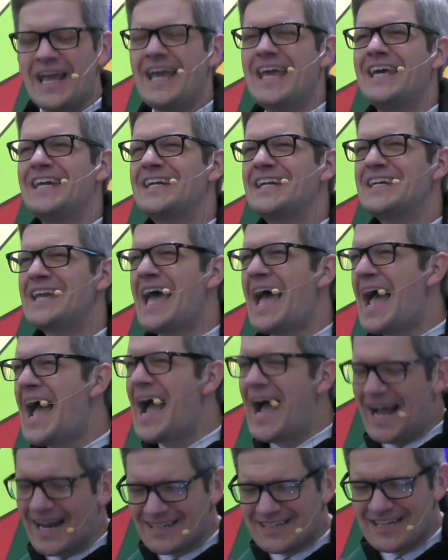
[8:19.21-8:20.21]
in an
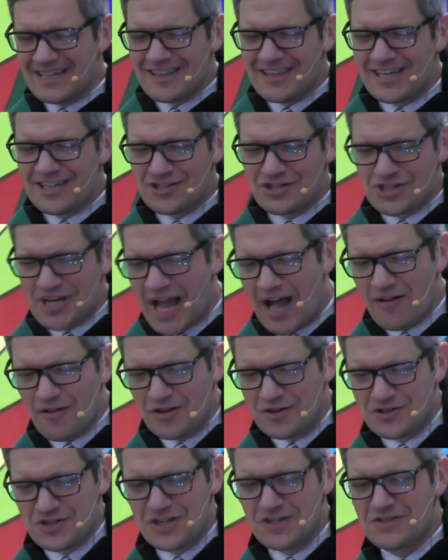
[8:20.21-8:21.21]
act that
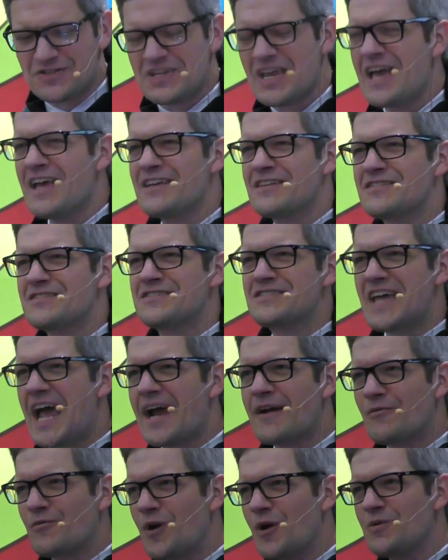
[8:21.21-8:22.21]
challenges
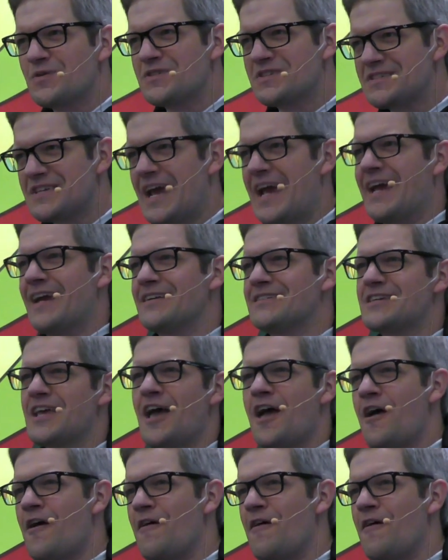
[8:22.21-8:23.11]
sacrosanct